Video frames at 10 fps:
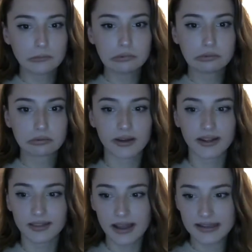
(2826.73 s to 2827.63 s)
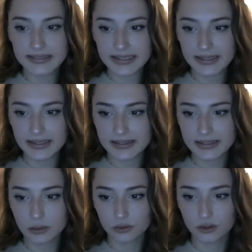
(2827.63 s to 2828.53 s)
Oof, Alaska, that
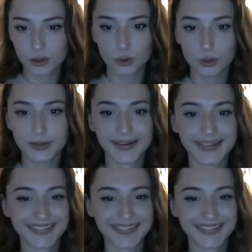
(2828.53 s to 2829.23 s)
sounds cold.